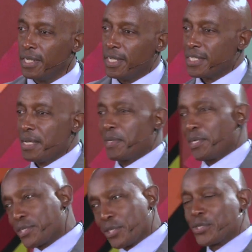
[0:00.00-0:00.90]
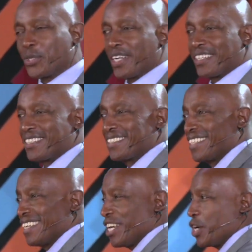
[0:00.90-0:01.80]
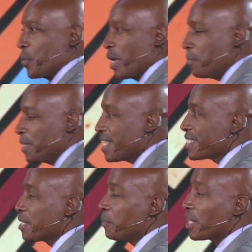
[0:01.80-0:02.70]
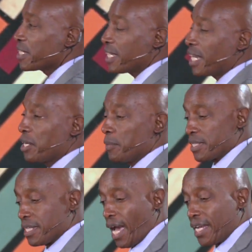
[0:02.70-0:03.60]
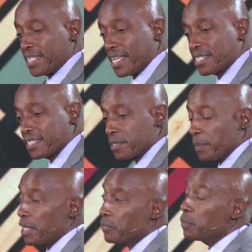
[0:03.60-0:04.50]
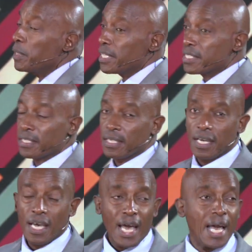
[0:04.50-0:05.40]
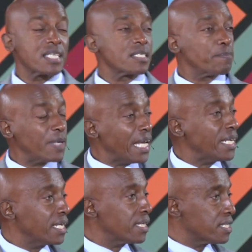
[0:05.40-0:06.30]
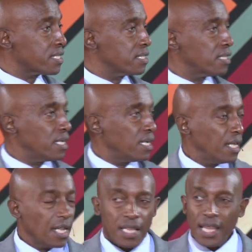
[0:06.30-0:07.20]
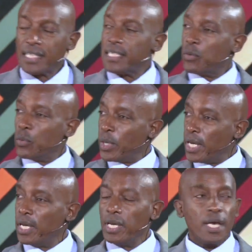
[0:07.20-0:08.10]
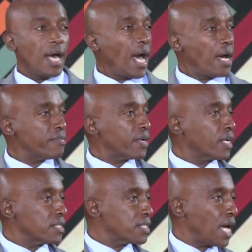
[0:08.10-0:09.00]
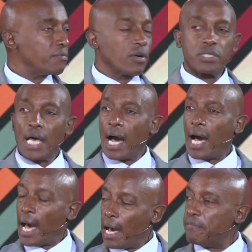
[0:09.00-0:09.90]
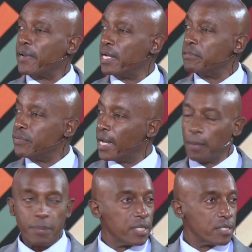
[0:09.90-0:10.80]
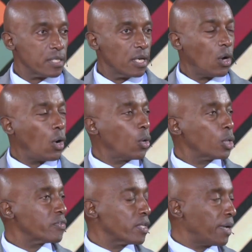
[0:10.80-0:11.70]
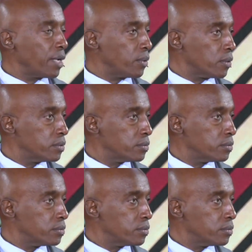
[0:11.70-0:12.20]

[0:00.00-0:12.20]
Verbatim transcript: Some are not so sure. Well, let me just demolish that argument and just spend a few minutes explaining this that we Africans have got our African fingerprints all over the Bible